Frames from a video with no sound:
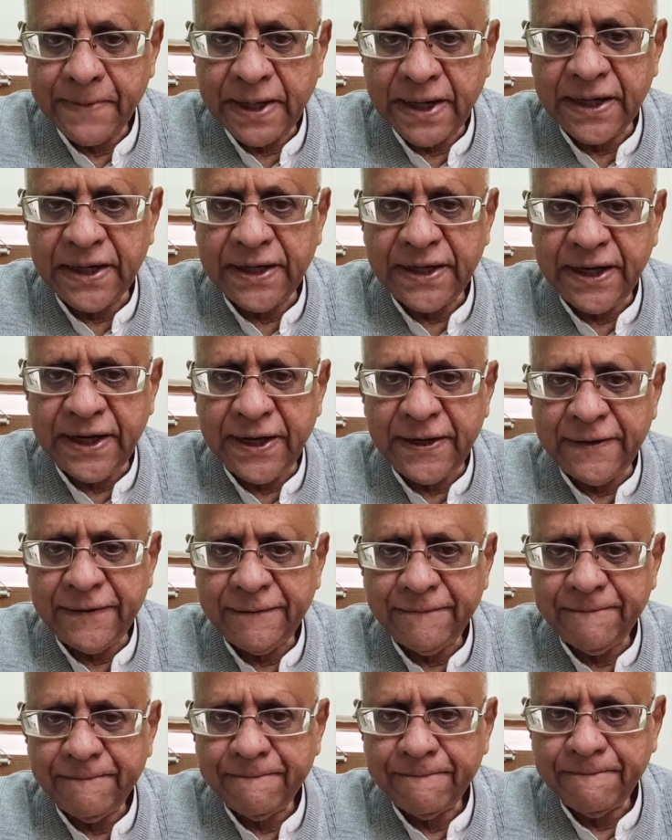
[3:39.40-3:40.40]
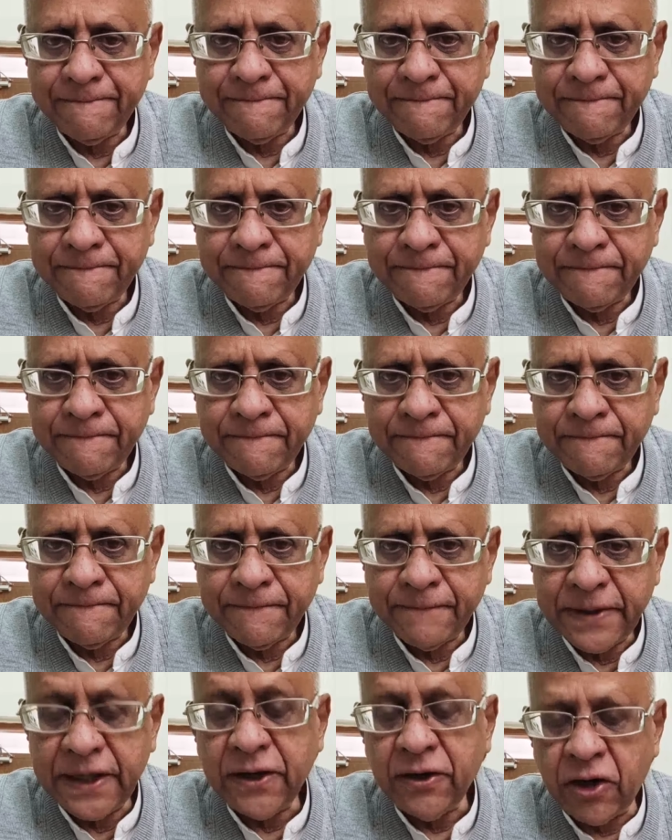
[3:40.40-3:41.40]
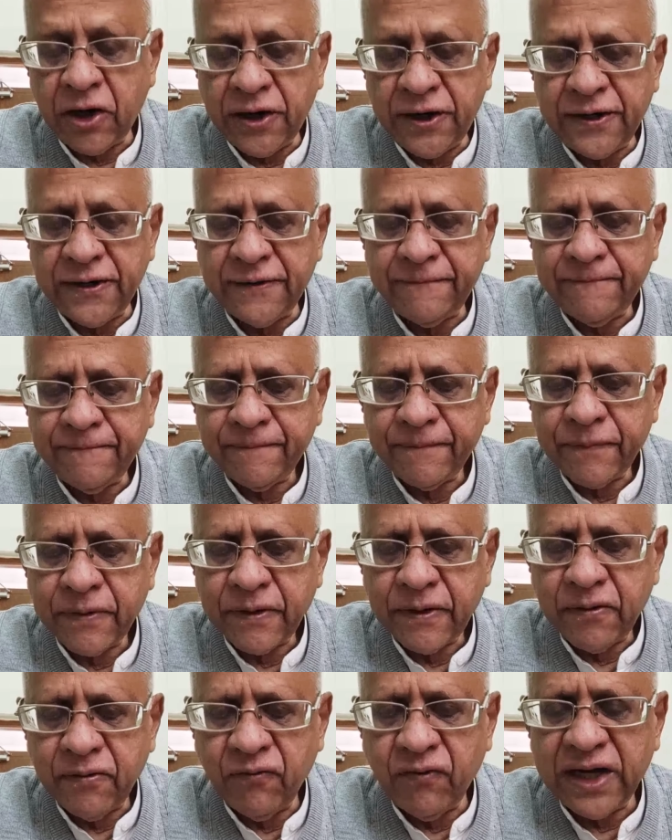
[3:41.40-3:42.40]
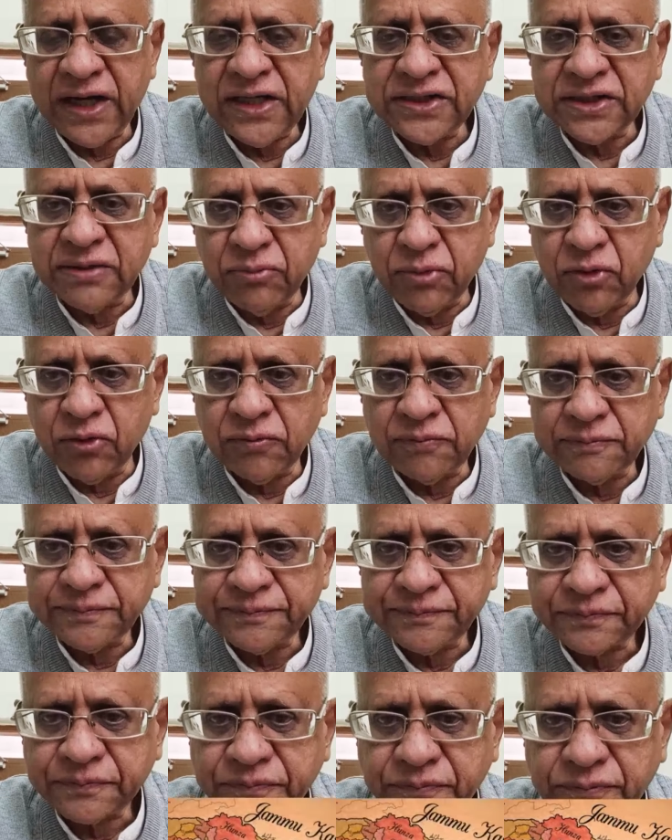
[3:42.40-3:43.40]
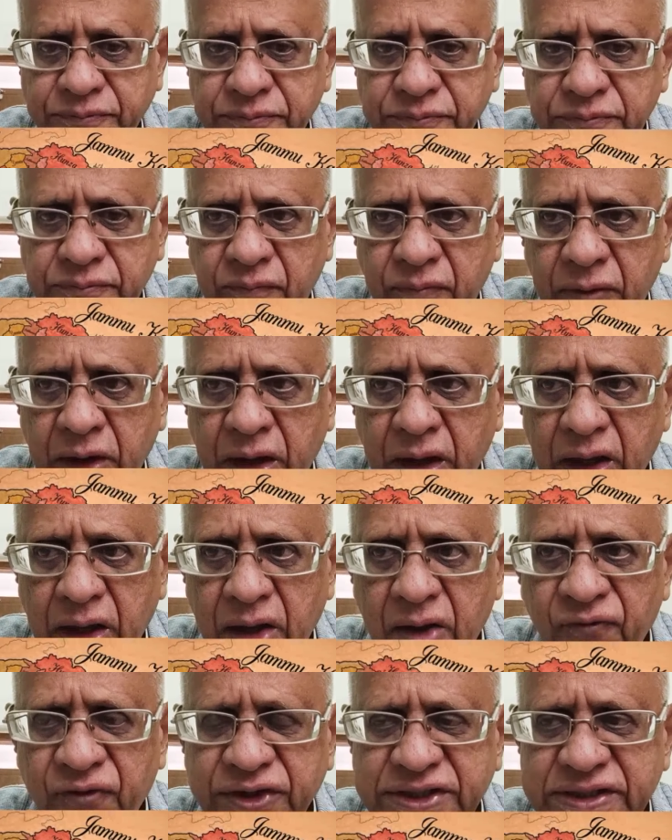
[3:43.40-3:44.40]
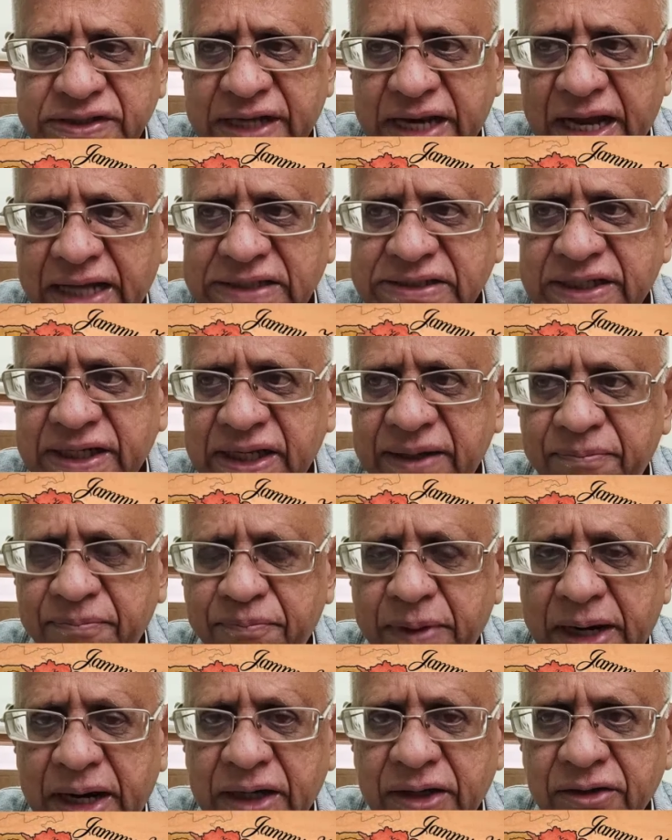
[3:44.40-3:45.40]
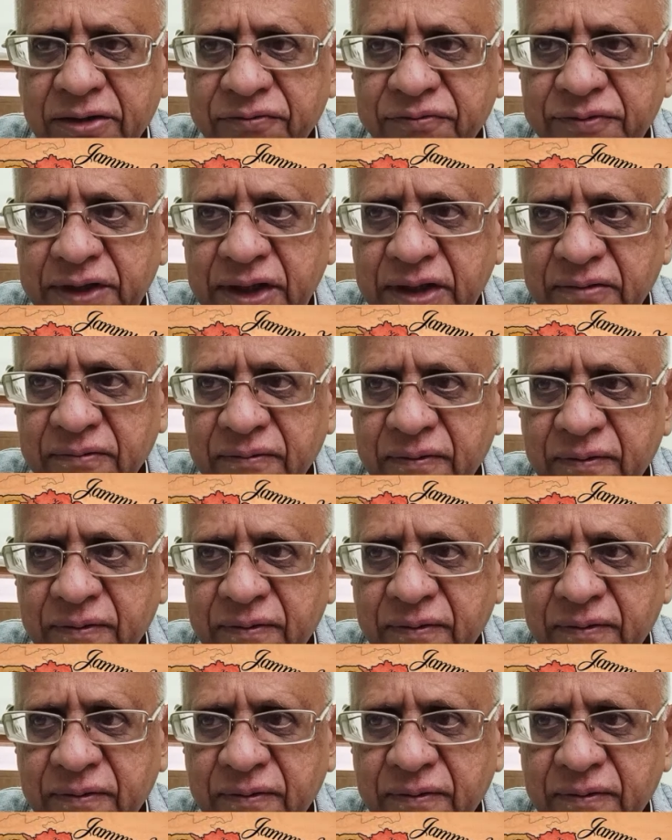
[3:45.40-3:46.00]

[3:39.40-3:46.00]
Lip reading: contained, in order, one Jammu, which is largely part of the